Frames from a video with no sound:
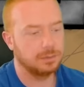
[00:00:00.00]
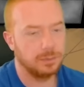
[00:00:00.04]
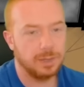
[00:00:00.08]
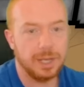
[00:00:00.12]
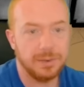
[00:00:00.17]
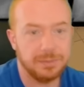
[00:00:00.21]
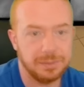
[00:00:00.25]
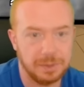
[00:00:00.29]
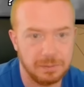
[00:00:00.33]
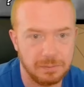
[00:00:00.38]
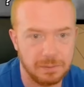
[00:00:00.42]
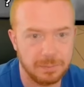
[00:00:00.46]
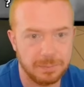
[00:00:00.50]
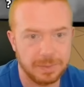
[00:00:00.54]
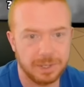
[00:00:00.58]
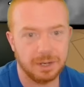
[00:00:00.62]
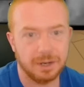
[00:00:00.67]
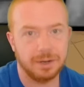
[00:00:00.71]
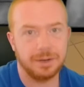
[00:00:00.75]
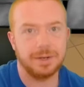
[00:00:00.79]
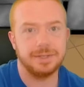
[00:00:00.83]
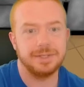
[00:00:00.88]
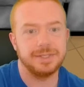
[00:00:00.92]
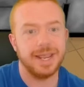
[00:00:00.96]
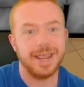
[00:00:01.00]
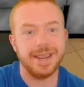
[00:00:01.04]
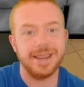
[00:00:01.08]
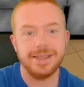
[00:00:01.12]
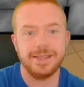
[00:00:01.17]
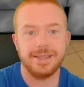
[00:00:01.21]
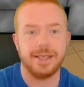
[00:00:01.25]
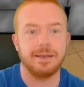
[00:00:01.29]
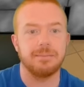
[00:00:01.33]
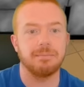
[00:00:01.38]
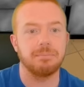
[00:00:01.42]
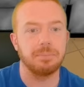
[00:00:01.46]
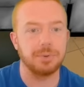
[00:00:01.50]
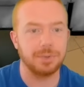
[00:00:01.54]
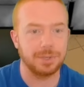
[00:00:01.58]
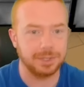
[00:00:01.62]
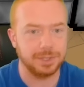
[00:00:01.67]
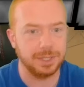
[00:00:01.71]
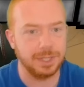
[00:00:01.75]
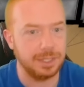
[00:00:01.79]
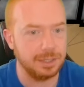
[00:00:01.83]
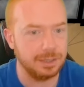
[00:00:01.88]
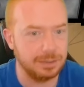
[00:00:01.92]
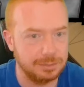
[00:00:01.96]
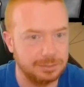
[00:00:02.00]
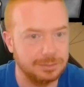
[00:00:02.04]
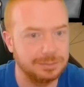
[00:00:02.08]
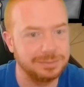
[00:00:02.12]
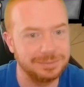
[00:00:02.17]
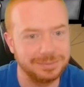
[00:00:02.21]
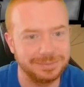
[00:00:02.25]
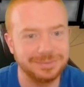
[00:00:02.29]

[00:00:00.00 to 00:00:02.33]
We haven't even been on a date yet, Brookley.